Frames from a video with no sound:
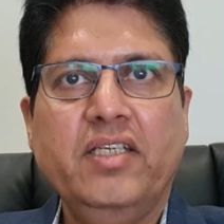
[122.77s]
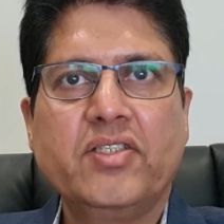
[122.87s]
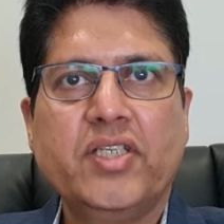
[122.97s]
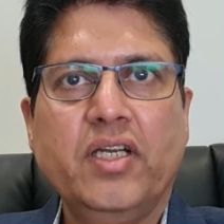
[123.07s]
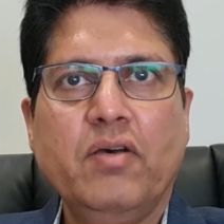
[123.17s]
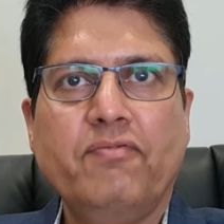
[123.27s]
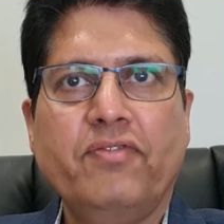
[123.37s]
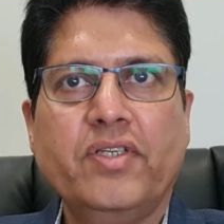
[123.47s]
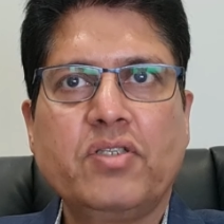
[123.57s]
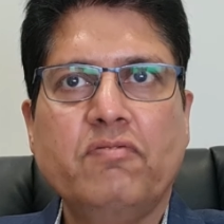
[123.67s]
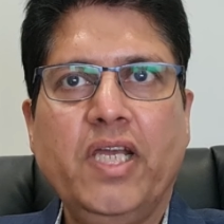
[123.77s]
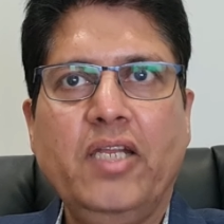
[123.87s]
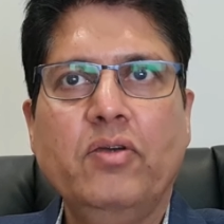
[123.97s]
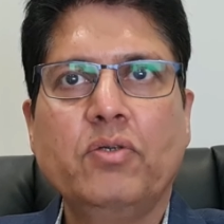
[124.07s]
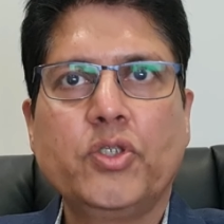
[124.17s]
instead of first
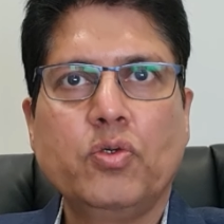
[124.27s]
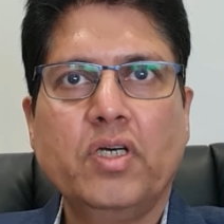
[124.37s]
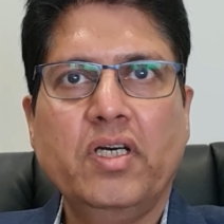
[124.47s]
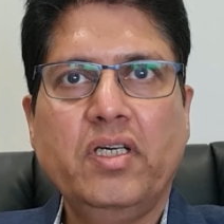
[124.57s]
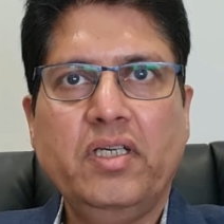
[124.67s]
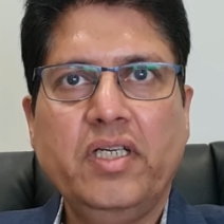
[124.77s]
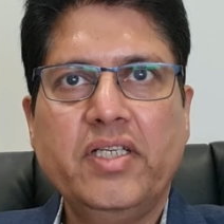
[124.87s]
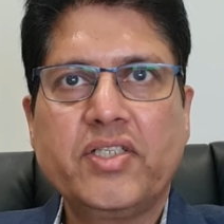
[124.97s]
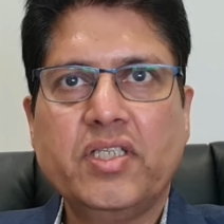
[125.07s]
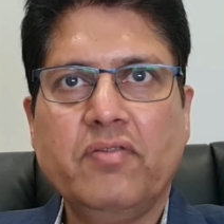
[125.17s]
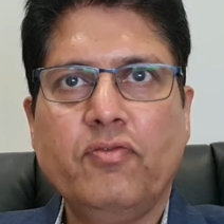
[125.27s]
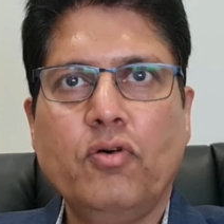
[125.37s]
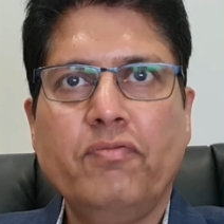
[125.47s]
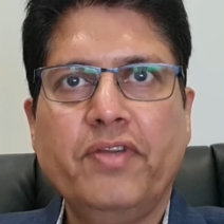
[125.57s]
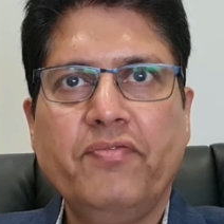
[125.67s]
value sugar, it's
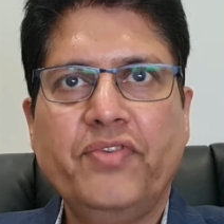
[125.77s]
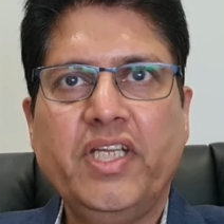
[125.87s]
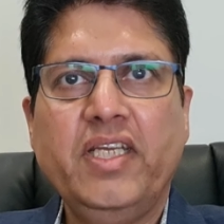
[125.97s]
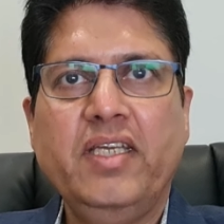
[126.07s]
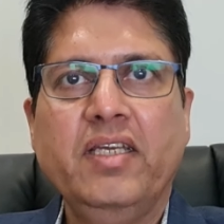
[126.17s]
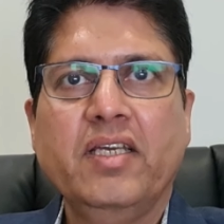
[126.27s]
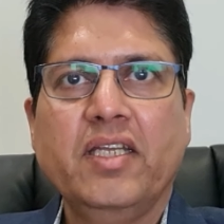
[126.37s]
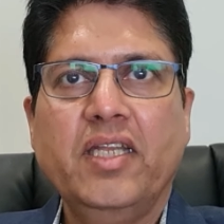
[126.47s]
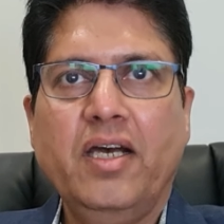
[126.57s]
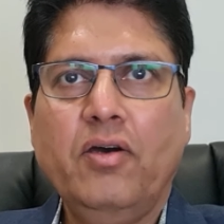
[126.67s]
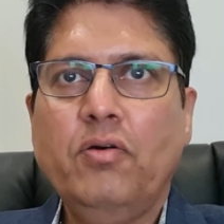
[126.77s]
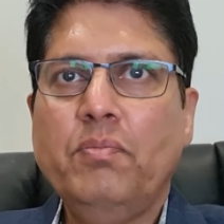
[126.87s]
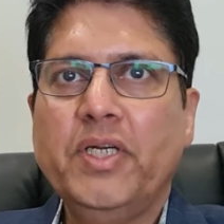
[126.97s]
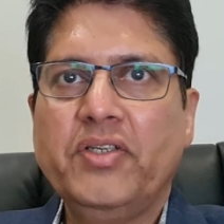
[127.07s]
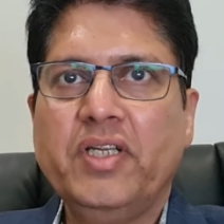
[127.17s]
450 now,
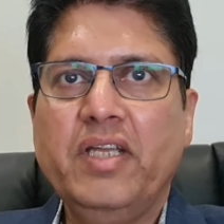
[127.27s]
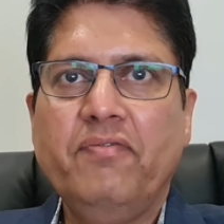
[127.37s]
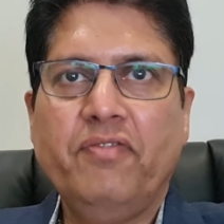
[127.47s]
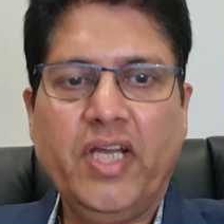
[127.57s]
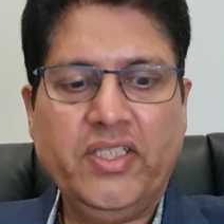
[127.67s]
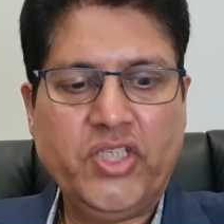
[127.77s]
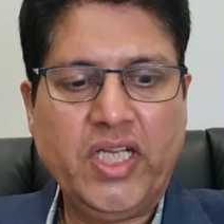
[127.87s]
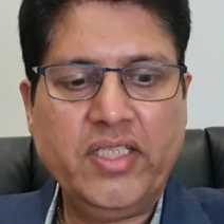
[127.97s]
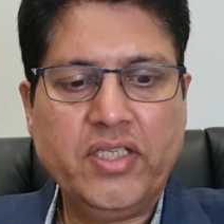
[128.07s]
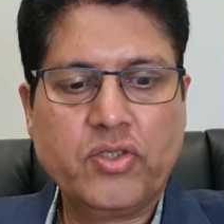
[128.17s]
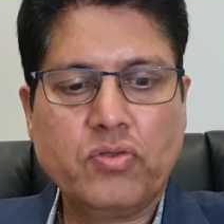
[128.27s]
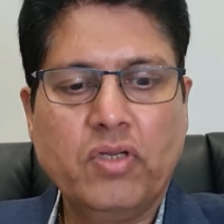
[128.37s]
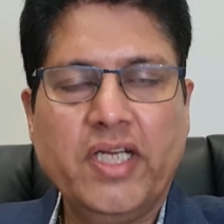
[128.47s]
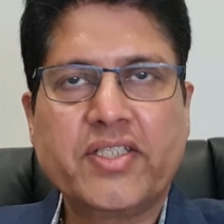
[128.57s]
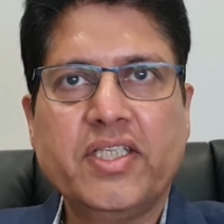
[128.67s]
but if I change this to,
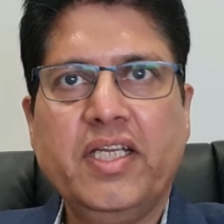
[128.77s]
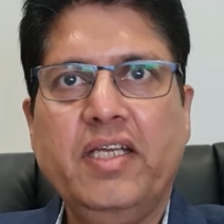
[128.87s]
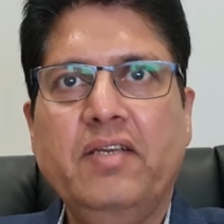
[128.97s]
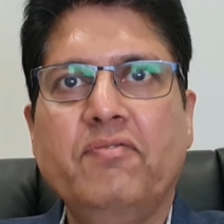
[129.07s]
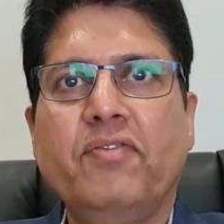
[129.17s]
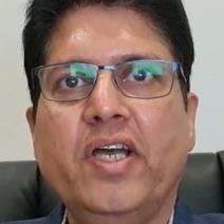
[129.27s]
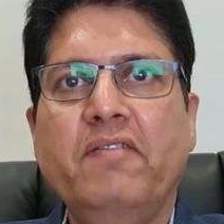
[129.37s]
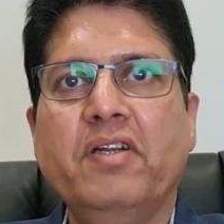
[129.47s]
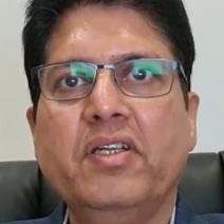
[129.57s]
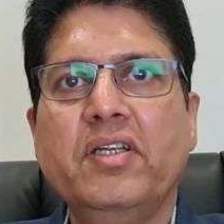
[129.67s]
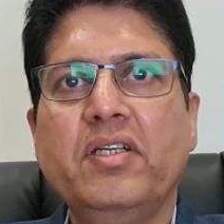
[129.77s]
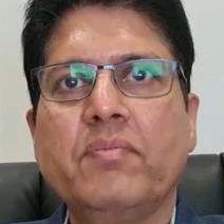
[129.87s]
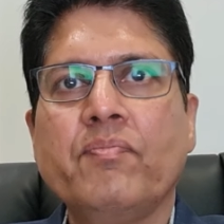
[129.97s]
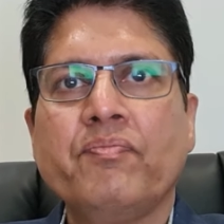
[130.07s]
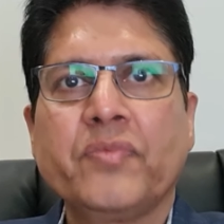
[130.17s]
let's say, 500,
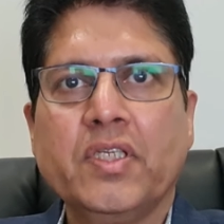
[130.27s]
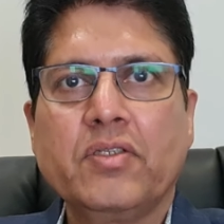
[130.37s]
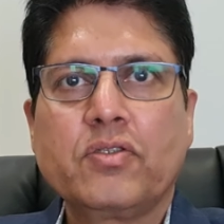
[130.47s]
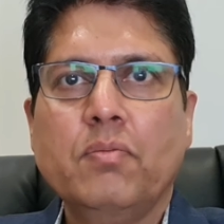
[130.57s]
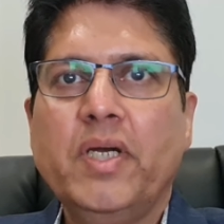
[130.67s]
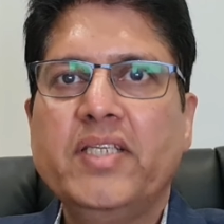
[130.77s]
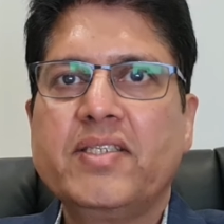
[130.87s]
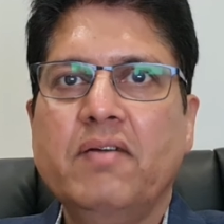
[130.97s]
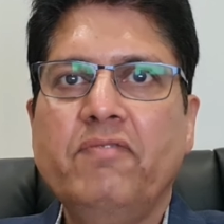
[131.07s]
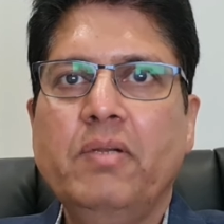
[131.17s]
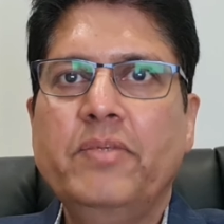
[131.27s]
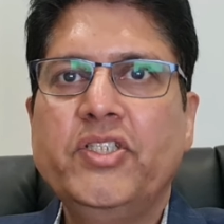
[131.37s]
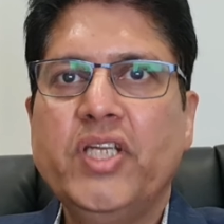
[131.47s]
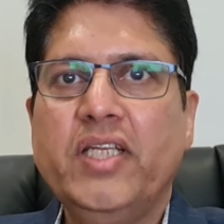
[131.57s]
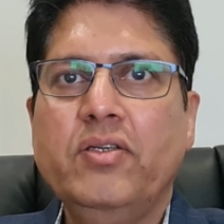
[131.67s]
so my sum will be
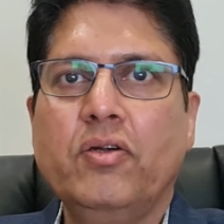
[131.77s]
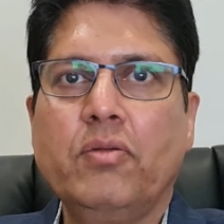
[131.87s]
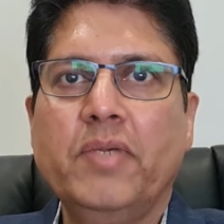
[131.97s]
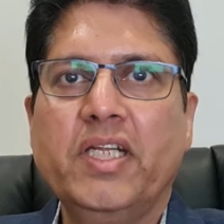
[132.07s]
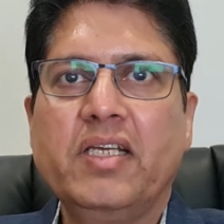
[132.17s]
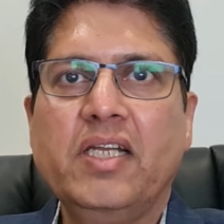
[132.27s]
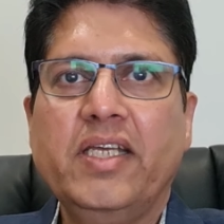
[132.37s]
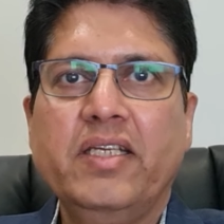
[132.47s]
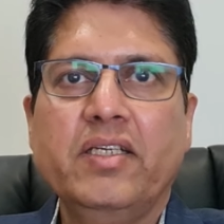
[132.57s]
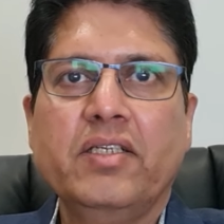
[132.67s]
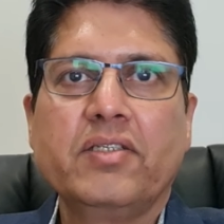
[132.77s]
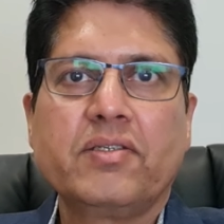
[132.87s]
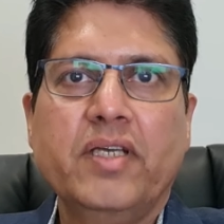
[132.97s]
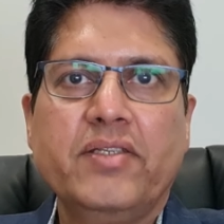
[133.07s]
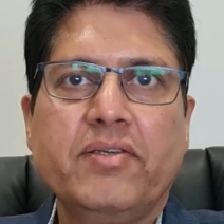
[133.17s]
changed automatically.
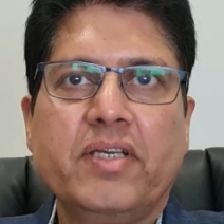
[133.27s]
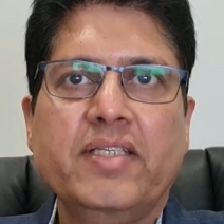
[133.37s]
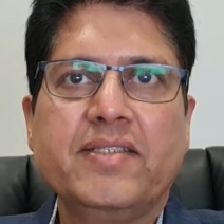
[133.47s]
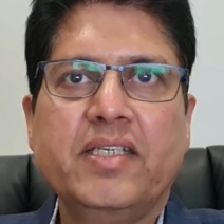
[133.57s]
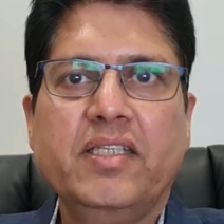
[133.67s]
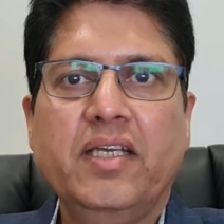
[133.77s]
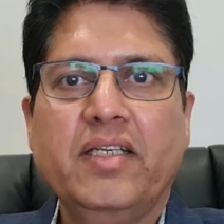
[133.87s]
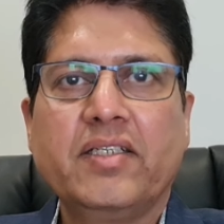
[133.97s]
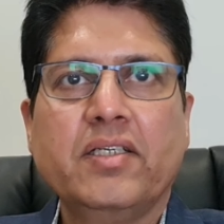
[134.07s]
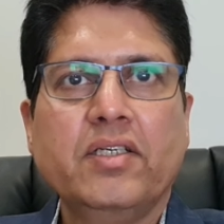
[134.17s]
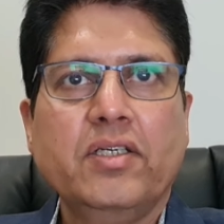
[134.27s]
So as you can see that.